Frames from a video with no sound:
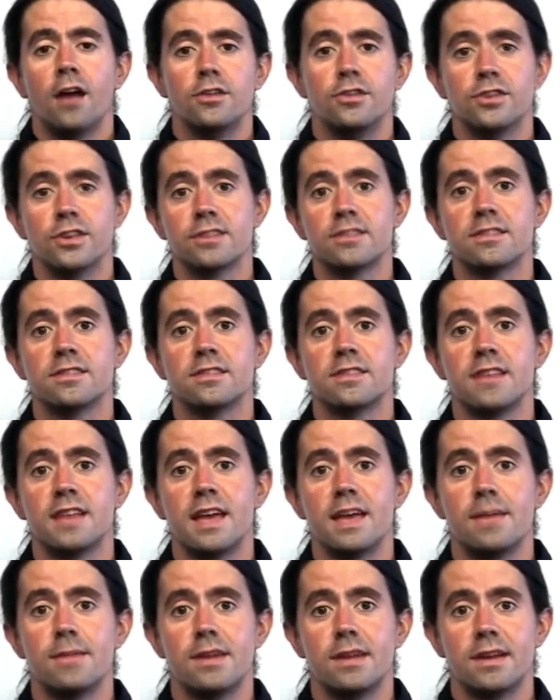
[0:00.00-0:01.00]
Just as the
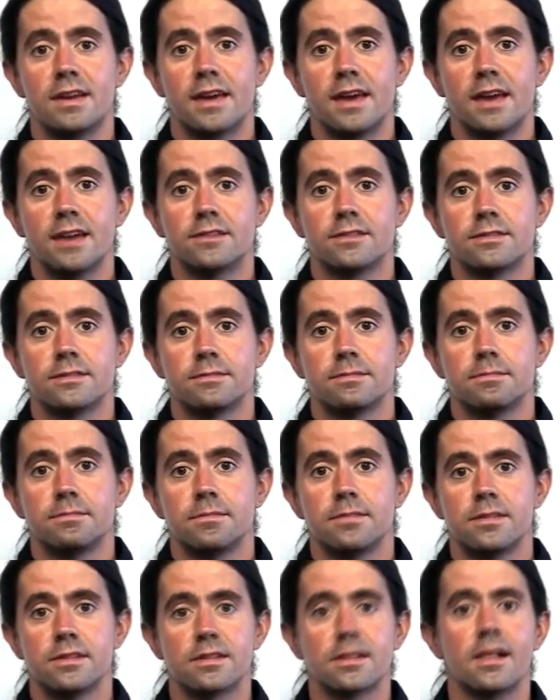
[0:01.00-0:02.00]
name indicates,
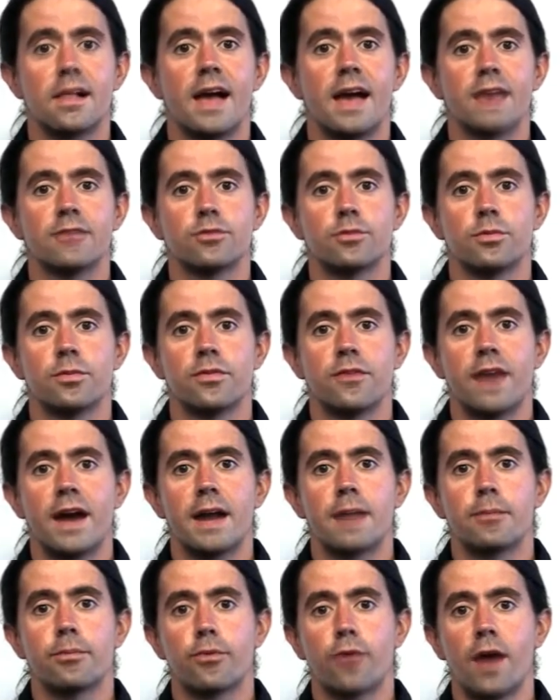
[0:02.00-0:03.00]
this class will
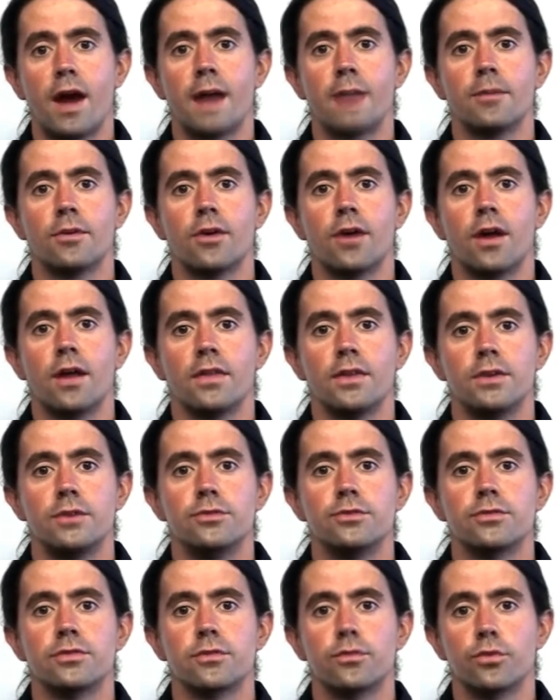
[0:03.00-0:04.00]
provide a primer on the
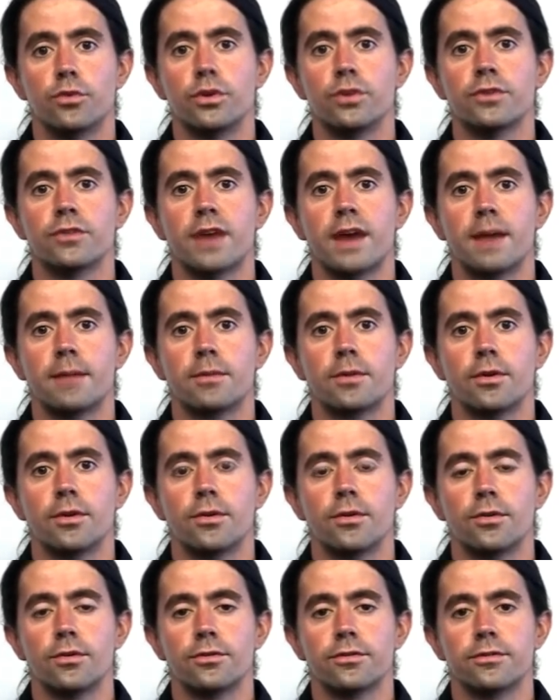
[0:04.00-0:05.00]
use of real-time
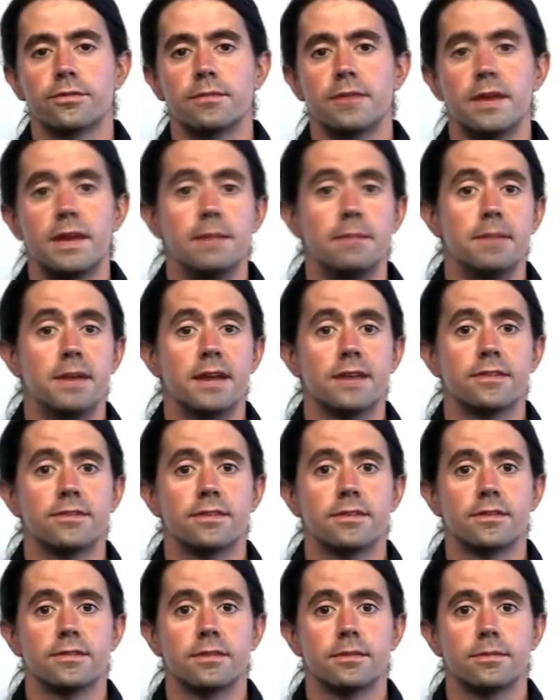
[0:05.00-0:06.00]
kernels in embedded
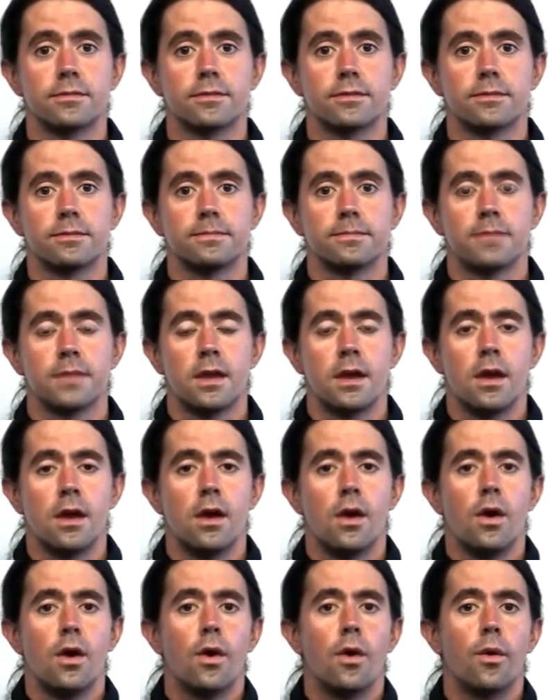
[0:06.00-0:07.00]
systems.
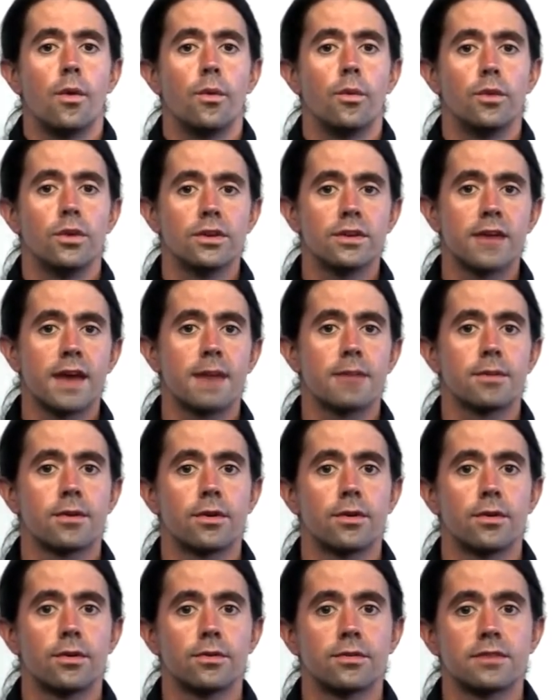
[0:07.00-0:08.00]
Real-time
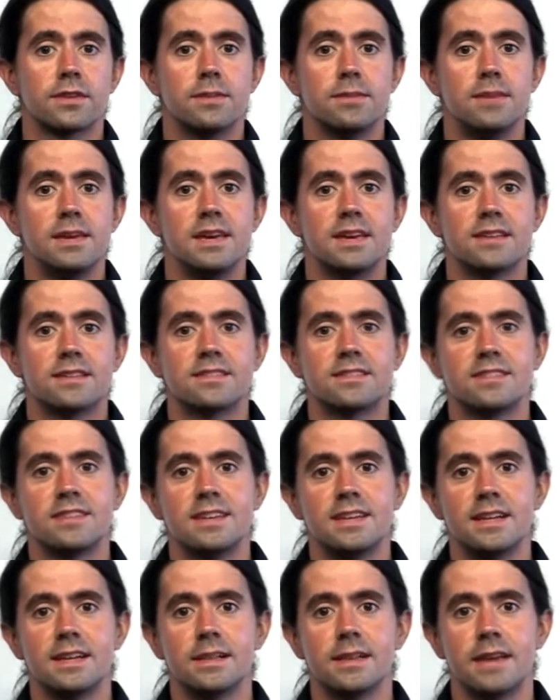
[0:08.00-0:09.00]
kernels can be
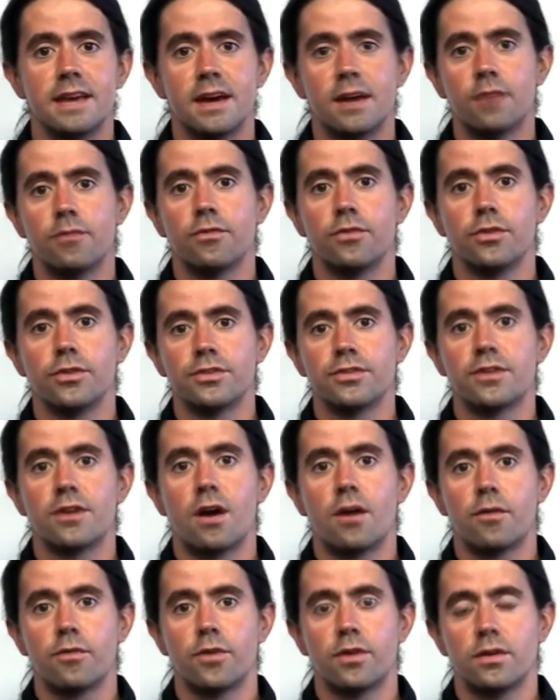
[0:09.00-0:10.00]
exceedingly helpful to
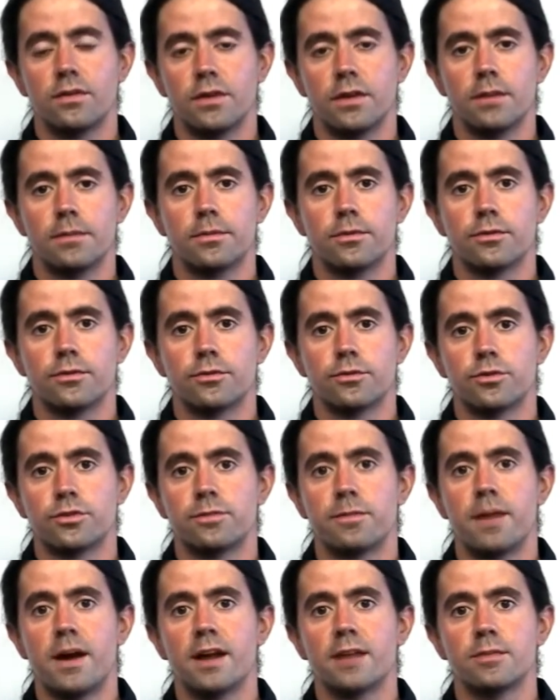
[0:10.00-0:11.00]
software developers
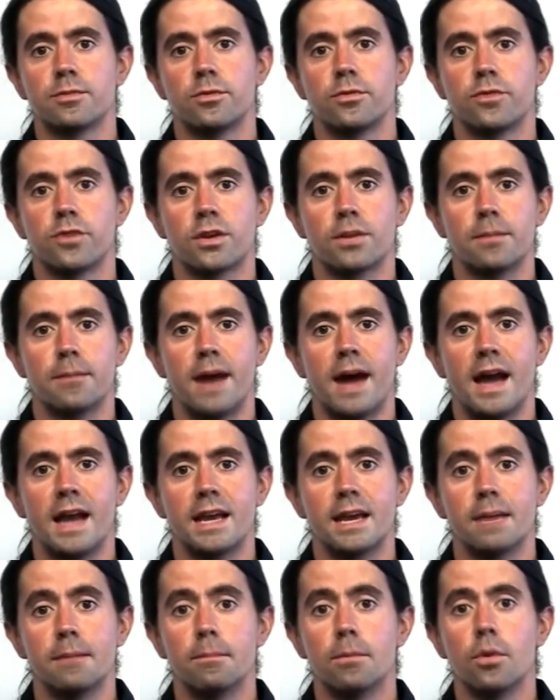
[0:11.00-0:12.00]
responsible for
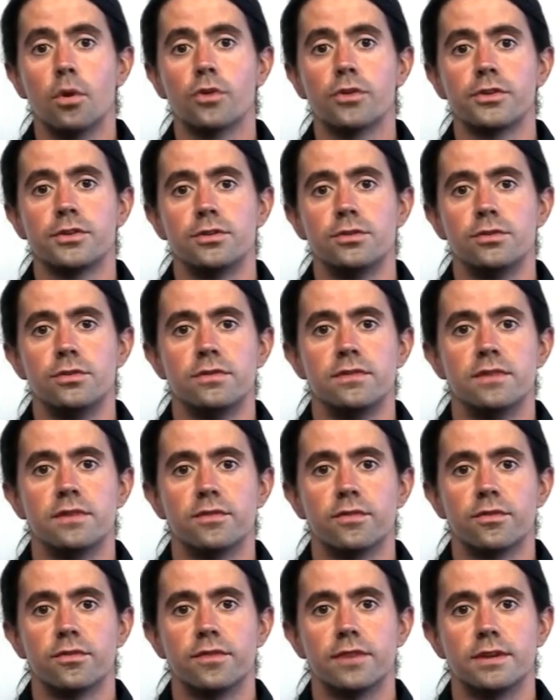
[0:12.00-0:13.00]
combining a multitude of
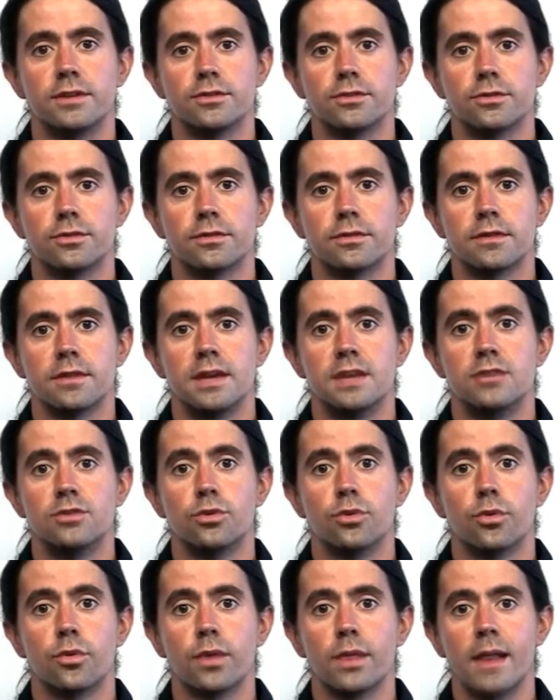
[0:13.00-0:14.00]
different features
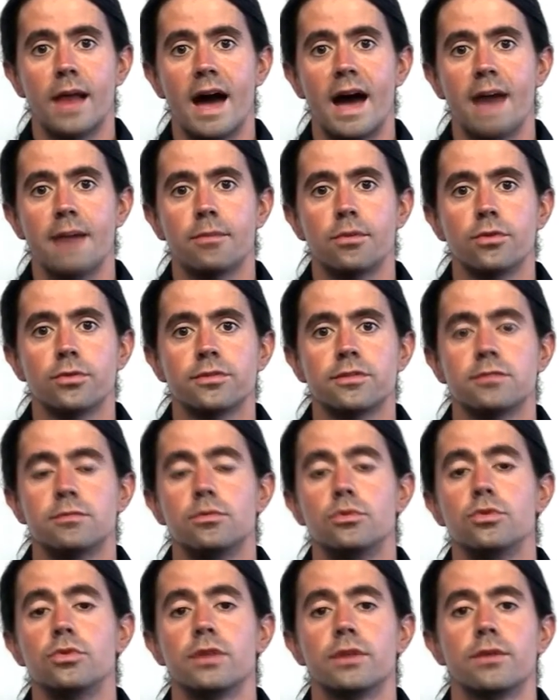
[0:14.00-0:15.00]
into a reliable,
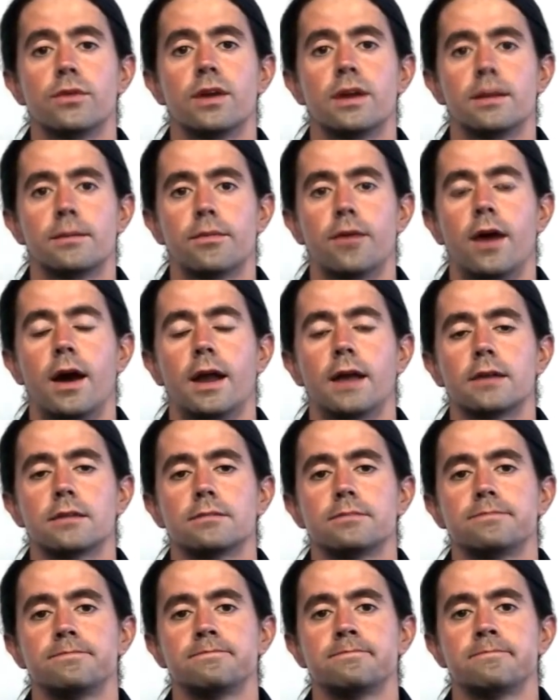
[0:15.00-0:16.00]
smoothly running product.